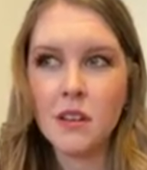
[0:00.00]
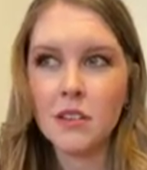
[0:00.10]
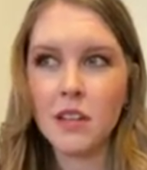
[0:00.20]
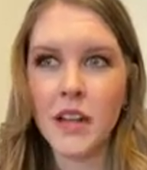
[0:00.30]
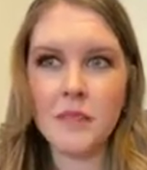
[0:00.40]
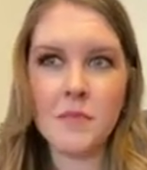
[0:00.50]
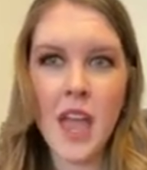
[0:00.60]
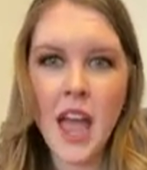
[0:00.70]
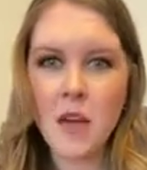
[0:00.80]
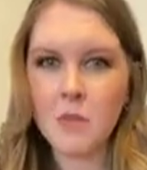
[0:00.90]
like
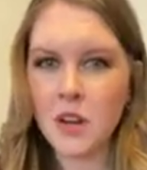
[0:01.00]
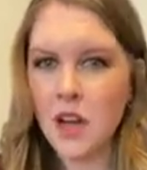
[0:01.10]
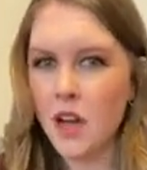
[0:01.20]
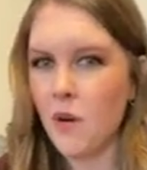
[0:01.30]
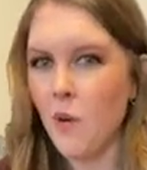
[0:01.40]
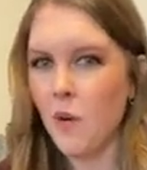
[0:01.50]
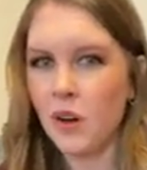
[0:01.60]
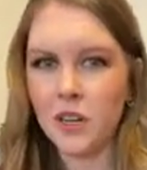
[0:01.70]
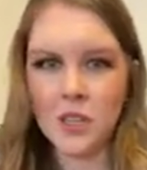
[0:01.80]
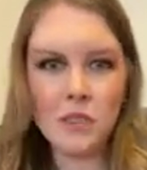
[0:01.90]
Abra
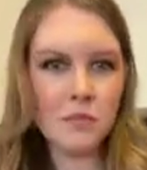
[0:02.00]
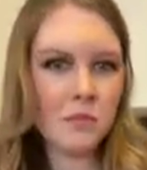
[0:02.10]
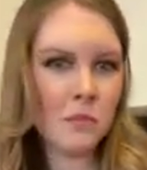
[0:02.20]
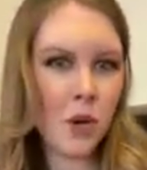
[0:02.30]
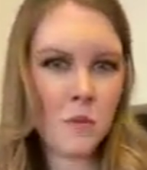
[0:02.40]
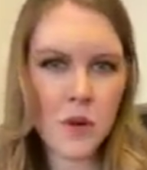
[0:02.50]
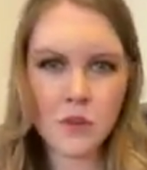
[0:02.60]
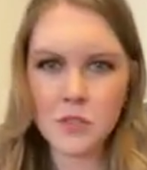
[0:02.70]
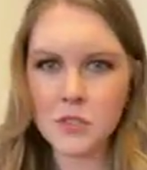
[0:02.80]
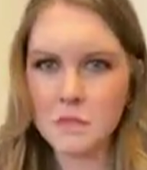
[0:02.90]
or
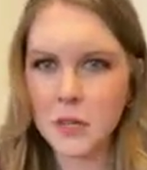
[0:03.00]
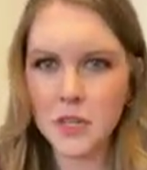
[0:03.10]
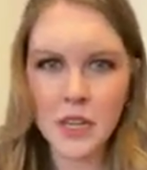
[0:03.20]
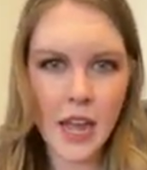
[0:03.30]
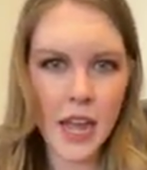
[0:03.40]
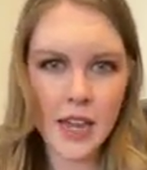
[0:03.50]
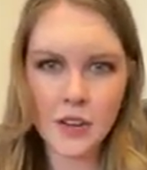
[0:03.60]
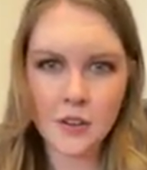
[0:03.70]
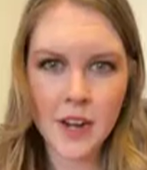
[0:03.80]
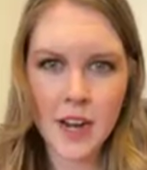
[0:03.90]
Momo's spirit hanging
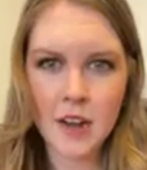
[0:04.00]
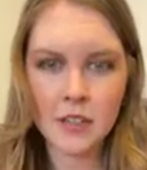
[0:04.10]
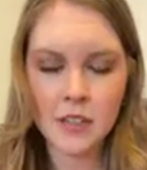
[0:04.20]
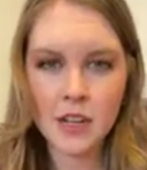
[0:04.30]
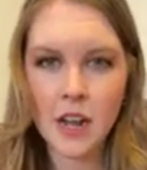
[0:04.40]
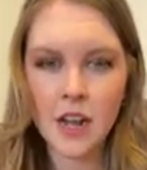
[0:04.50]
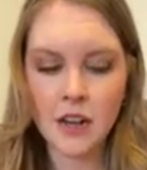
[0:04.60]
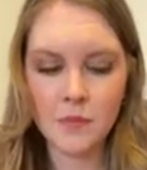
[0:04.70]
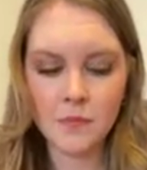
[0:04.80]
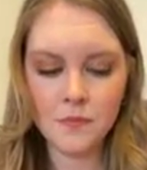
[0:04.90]
around.
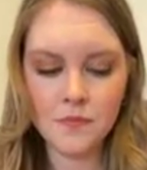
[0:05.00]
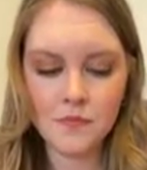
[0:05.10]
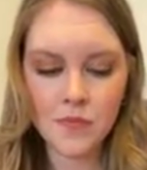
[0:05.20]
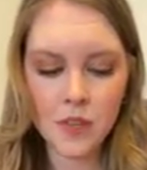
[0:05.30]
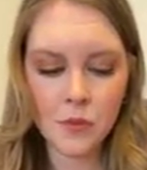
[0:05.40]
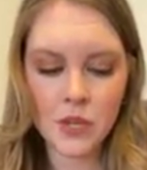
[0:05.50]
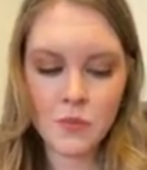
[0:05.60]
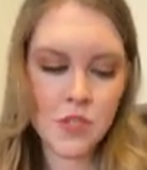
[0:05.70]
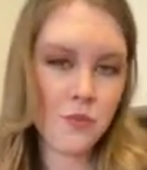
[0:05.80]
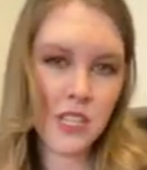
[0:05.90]
We
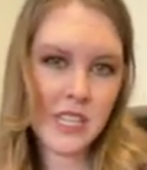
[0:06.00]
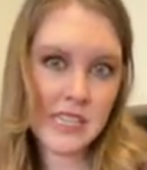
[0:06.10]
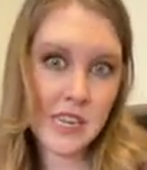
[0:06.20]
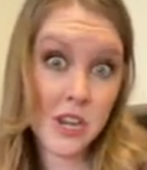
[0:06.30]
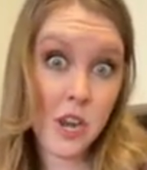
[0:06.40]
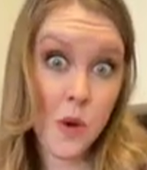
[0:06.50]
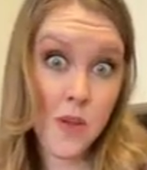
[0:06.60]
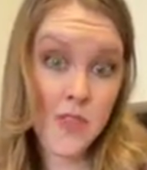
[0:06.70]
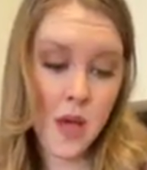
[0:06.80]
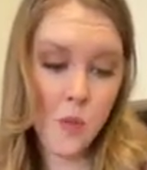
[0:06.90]
really didn't know
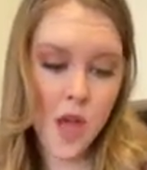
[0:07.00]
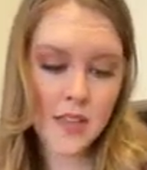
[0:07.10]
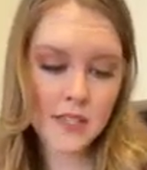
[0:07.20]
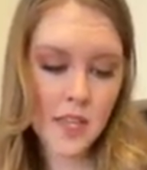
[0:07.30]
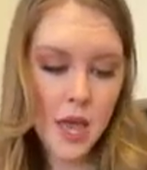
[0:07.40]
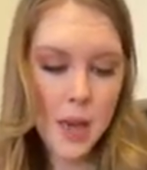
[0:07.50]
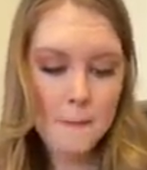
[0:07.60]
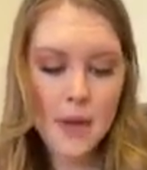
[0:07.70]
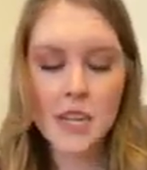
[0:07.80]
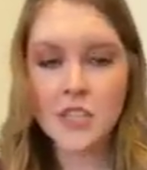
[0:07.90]
what that was,
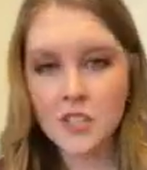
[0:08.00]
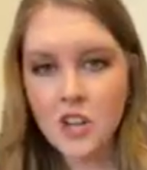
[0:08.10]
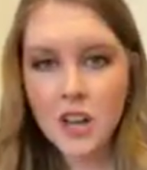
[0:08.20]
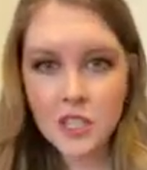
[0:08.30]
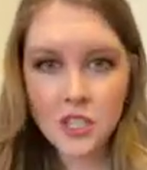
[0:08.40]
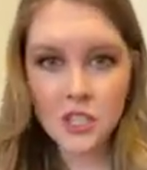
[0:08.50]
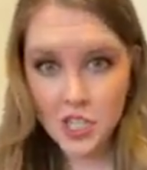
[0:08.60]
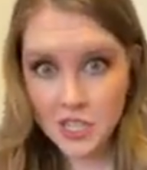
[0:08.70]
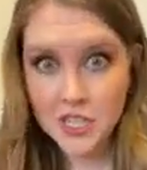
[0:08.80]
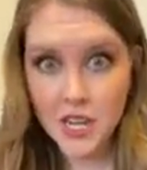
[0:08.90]
but it distracted her
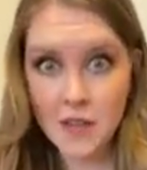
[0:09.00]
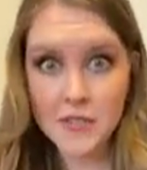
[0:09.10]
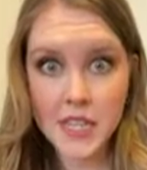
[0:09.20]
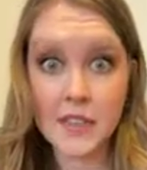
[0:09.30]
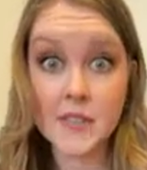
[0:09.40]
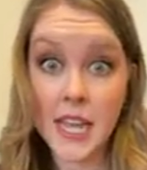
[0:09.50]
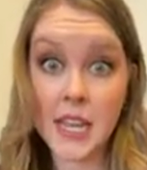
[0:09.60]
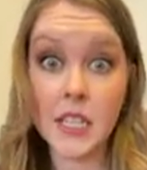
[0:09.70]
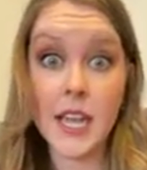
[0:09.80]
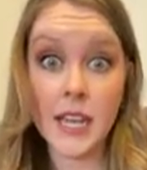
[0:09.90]
just enough to give Dan
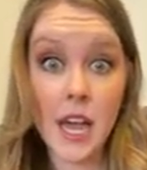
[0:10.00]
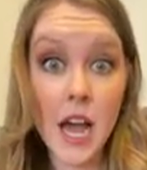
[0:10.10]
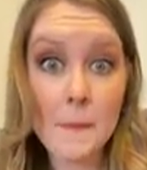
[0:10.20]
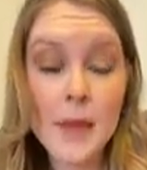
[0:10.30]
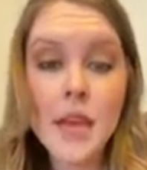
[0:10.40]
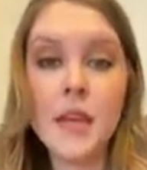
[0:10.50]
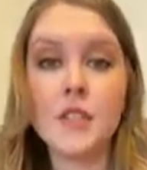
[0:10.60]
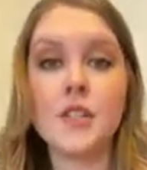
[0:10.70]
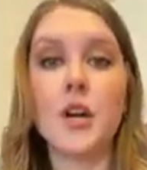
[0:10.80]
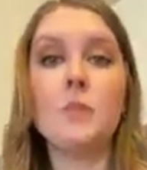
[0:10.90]
a leg up and
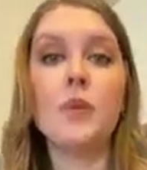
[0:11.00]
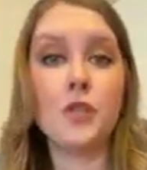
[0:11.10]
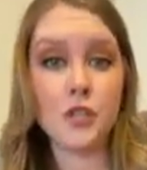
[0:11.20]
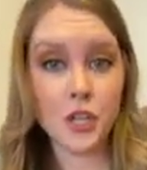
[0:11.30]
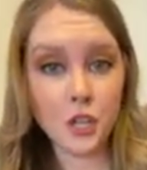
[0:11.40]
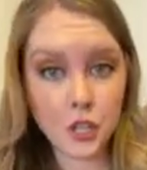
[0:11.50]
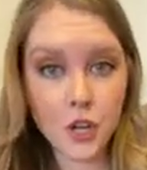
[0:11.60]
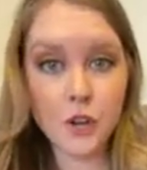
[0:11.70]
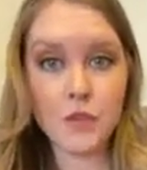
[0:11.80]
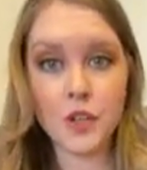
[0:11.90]
start pushing her
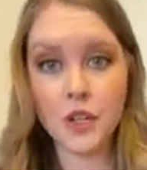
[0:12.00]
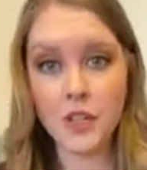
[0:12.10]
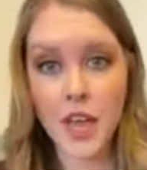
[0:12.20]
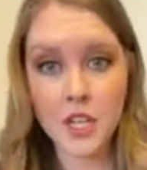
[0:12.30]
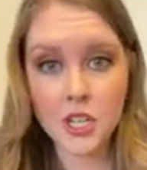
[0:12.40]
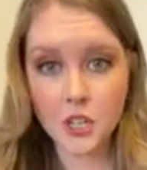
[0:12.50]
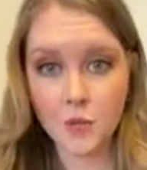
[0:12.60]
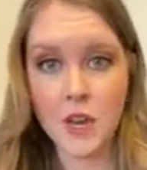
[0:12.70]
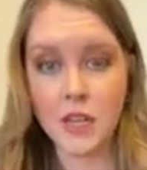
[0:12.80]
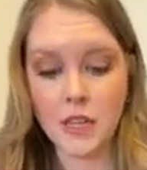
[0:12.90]
over the edge of the
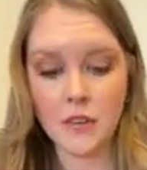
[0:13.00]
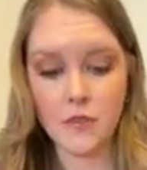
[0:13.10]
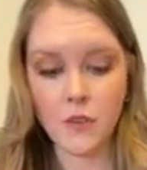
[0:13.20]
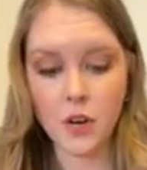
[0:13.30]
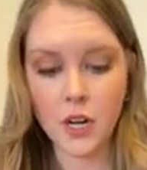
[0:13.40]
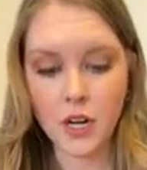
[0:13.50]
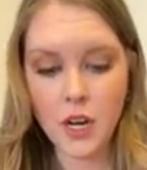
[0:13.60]
railing for